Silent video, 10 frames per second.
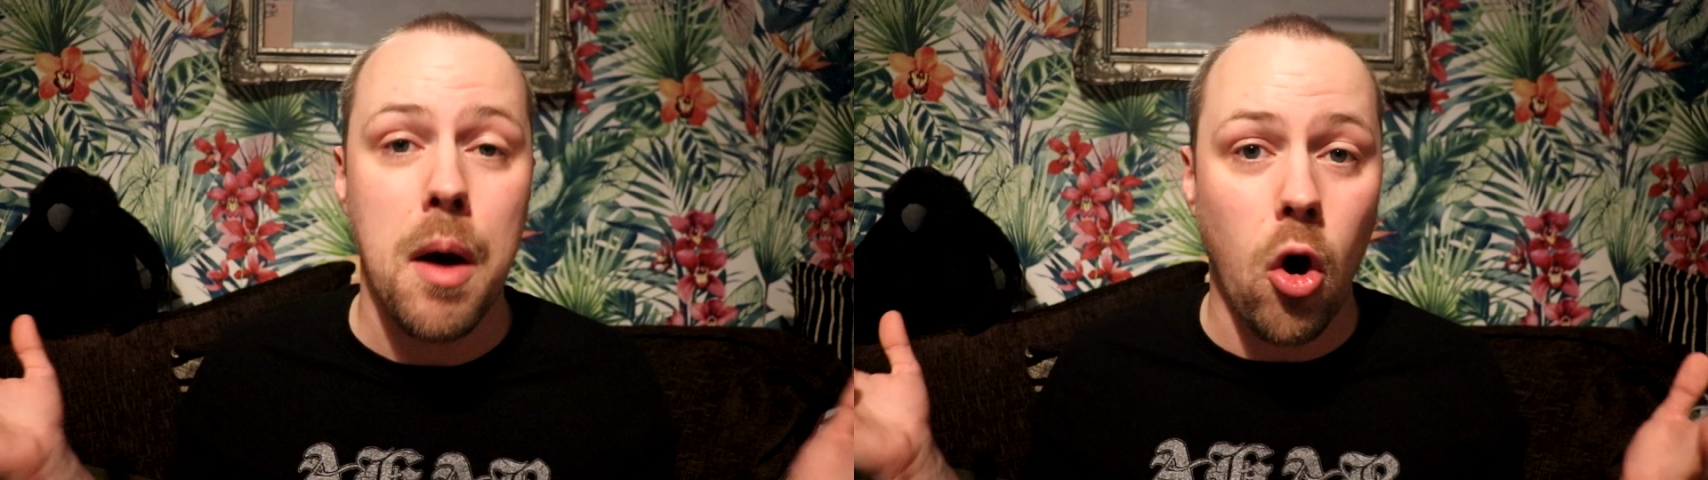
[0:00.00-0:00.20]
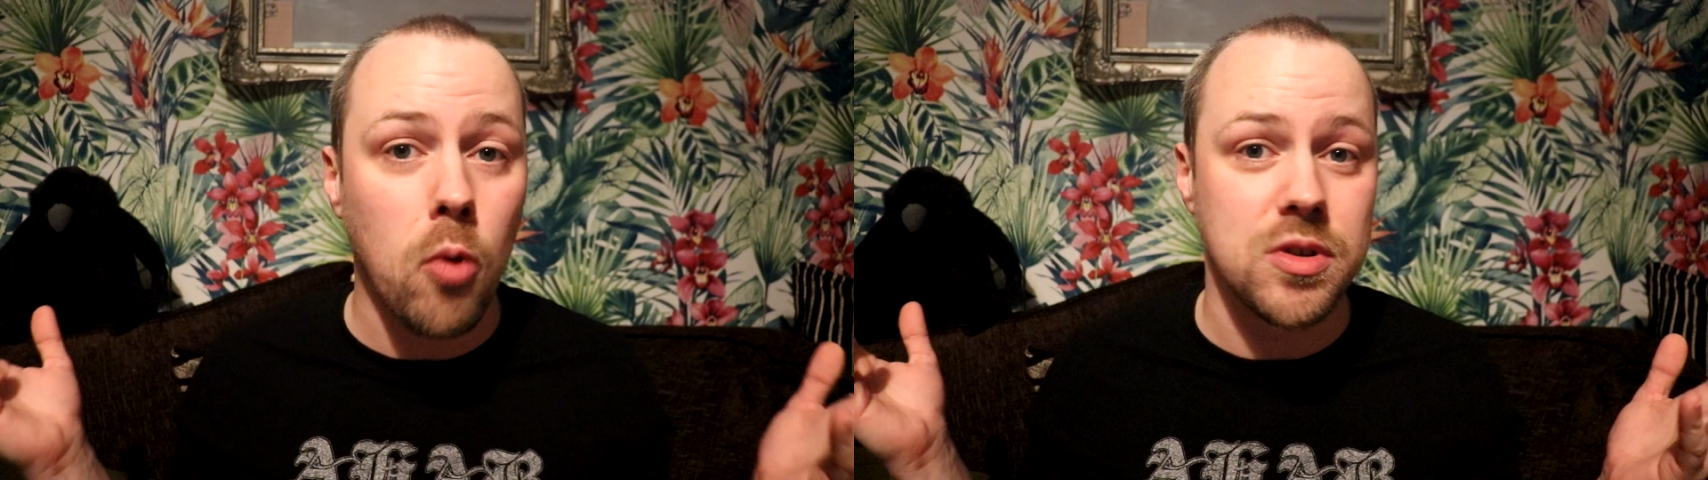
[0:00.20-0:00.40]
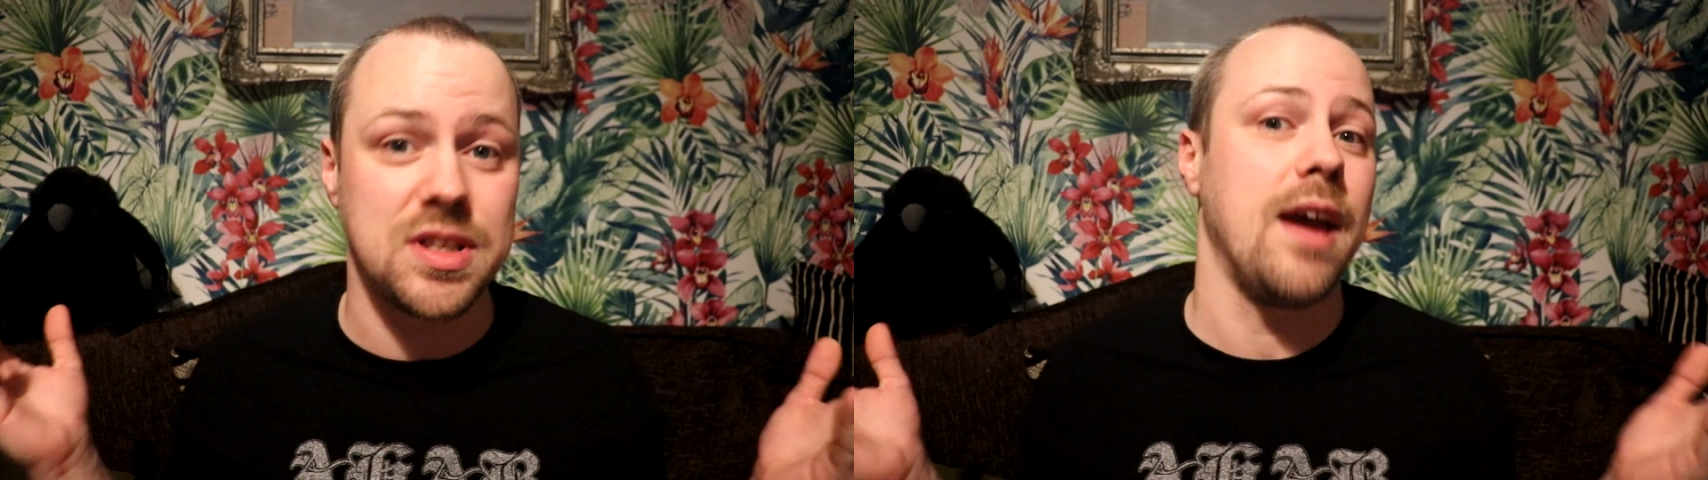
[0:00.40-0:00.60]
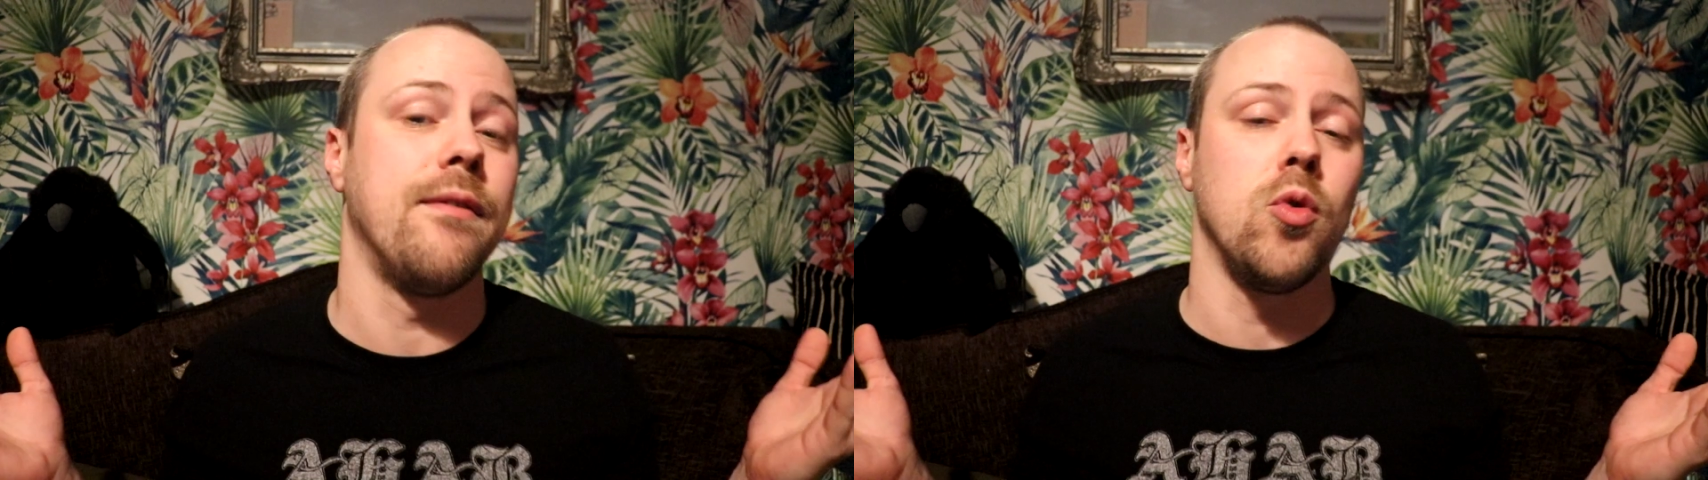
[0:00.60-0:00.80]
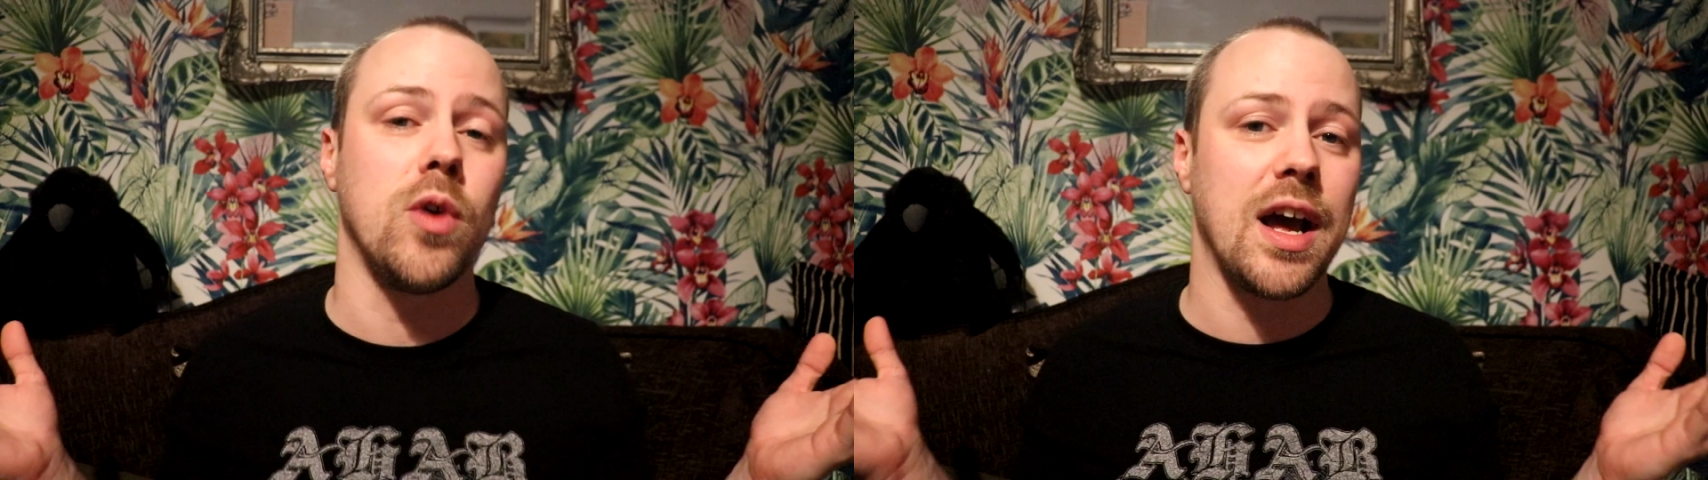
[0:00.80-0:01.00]
almost
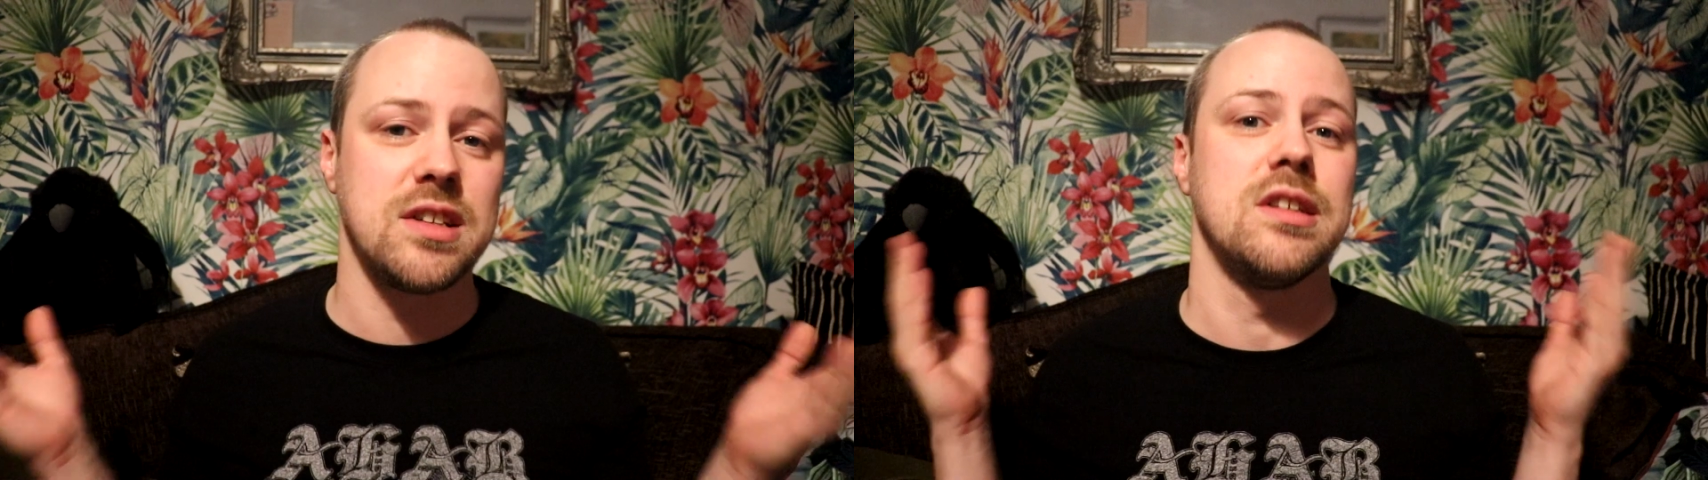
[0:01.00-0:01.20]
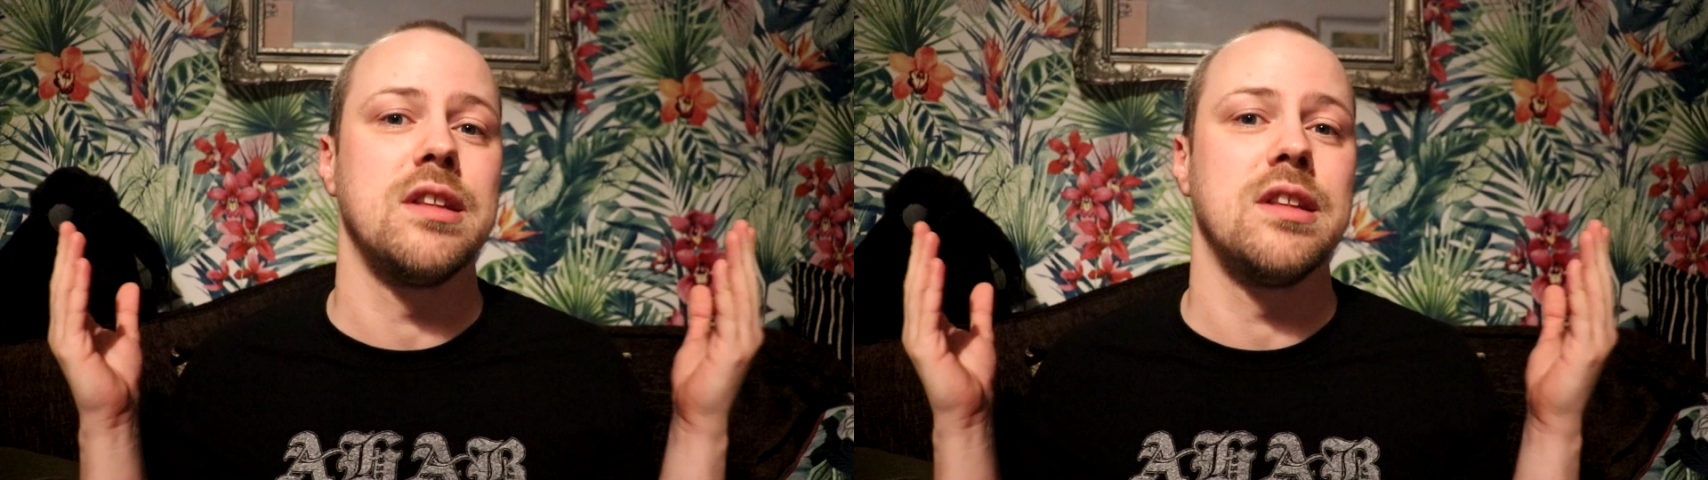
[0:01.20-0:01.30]
everyone has a